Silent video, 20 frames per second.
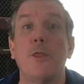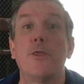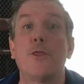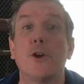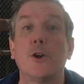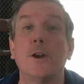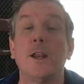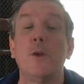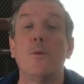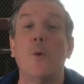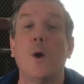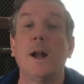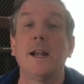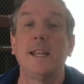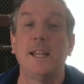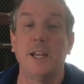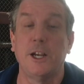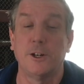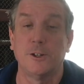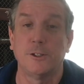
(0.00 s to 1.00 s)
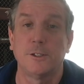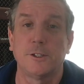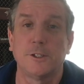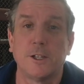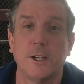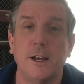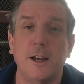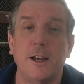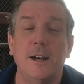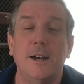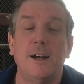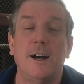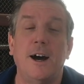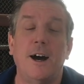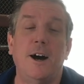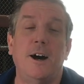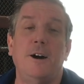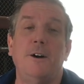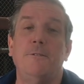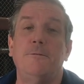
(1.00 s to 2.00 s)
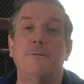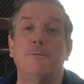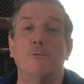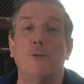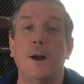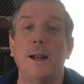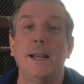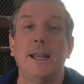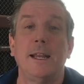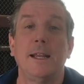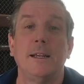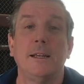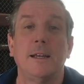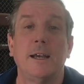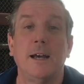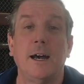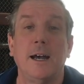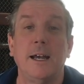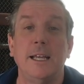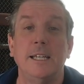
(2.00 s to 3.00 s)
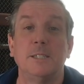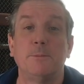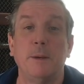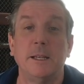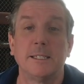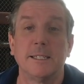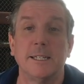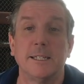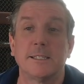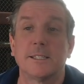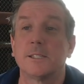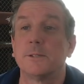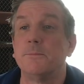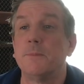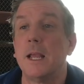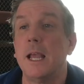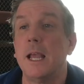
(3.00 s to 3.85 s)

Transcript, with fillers: 31 years of running uh, his business.